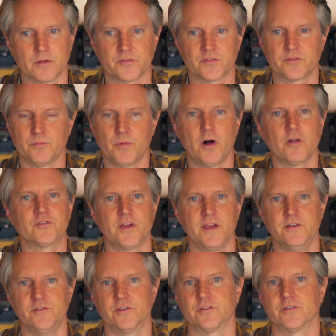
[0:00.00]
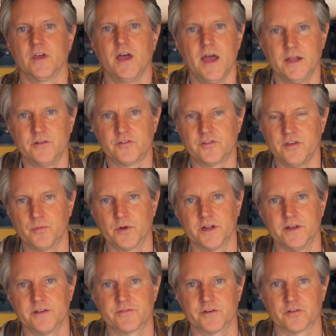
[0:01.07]
small changes and see what
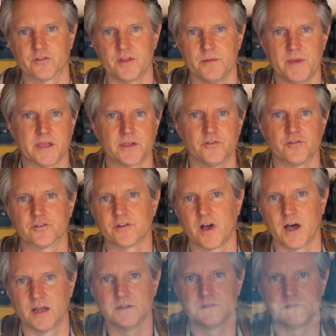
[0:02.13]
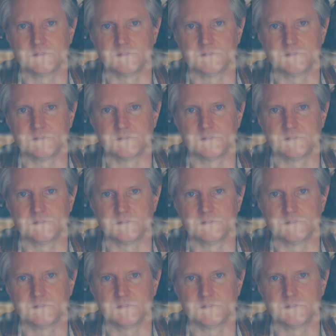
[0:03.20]
a difference they make in your shot.